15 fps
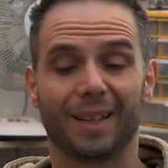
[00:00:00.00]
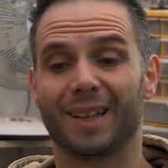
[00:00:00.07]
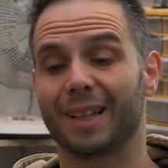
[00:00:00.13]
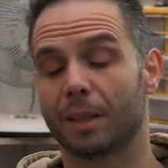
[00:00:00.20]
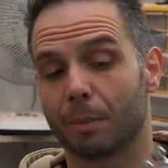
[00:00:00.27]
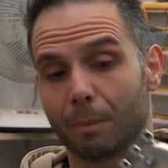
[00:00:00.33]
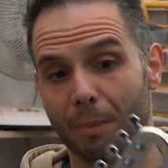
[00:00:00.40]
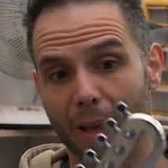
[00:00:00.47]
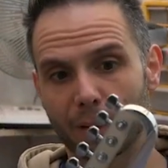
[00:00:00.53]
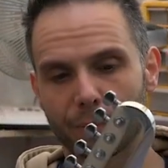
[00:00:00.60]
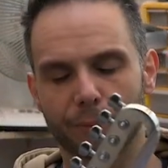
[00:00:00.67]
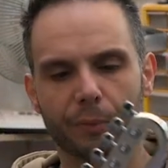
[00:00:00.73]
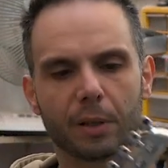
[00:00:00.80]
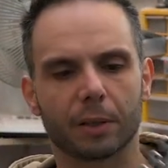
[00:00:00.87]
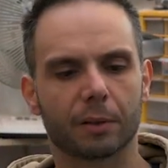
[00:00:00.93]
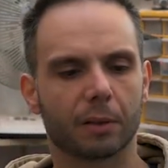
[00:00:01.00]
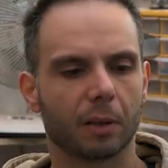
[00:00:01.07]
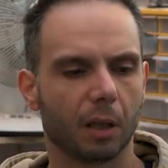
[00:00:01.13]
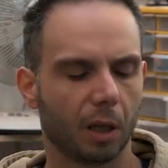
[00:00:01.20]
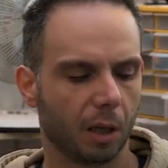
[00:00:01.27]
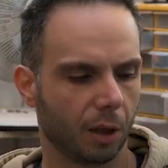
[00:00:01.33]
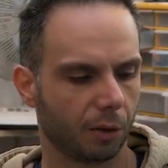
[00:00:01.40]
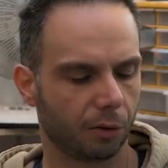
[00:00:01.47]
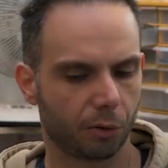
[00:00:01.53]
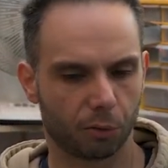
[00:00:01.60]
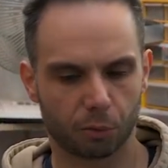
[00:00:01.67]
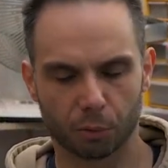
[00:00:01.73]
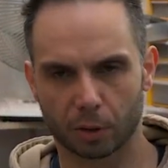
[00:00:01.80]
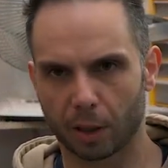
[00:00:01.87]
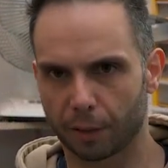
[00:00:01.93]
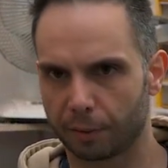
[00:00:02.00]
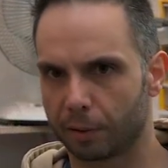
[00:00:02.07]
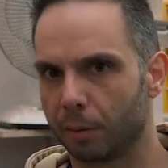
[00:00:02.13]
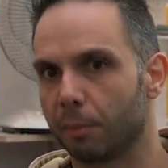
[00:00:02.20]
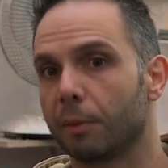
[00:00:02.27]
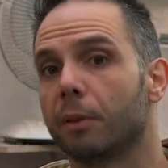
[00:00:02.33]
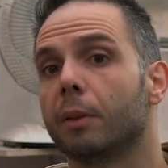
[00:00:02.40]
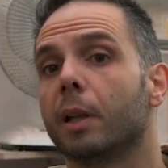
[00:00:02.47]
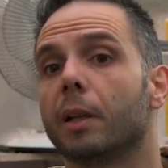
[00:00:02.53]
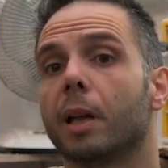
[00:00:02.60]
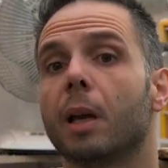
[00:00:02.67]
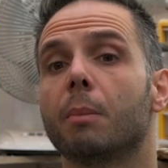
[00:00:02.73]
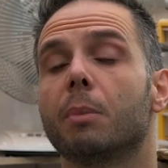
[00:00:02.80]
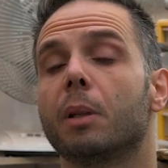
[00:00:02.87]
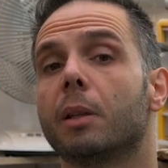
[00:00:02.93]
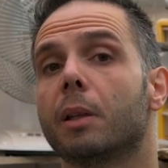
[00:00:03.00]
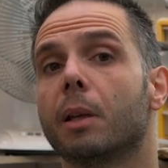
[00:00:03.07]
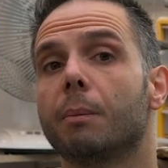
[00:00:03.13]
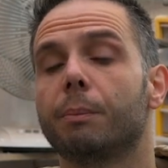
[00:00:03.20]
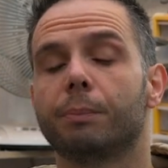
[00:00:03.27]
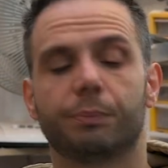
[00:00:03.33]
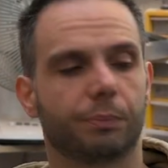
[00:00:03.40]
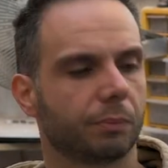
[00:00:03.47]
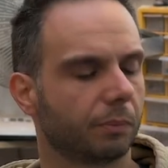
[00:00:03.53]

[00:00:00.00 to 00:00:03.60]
it may fit the two customs that I built him,